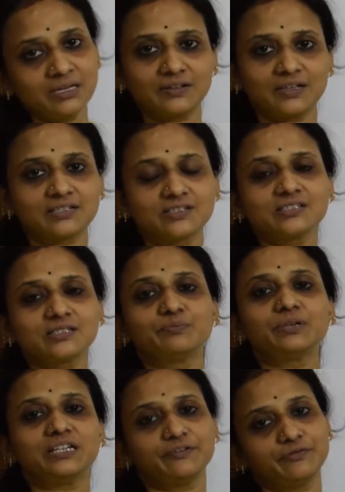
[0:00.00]
That is a
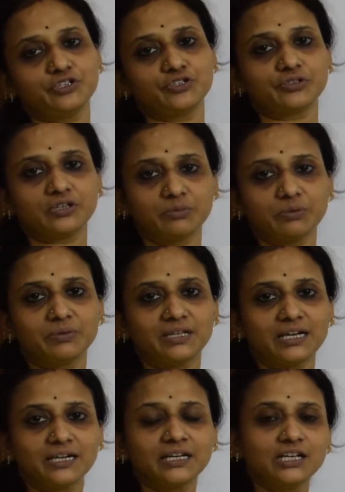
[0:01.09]
simple definition. Remember
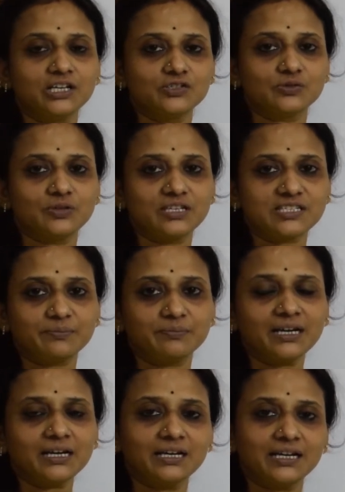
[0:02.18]
that. So let's come
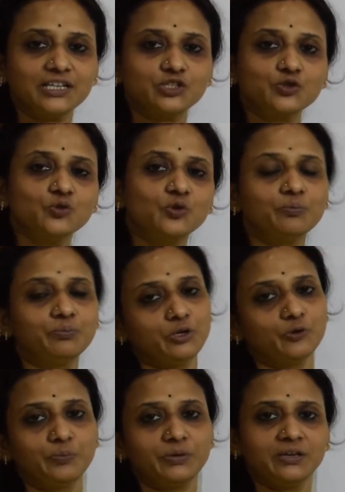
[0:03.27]
back and do
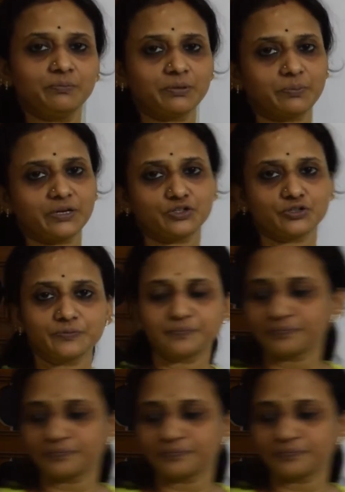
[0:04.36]
POP preparation.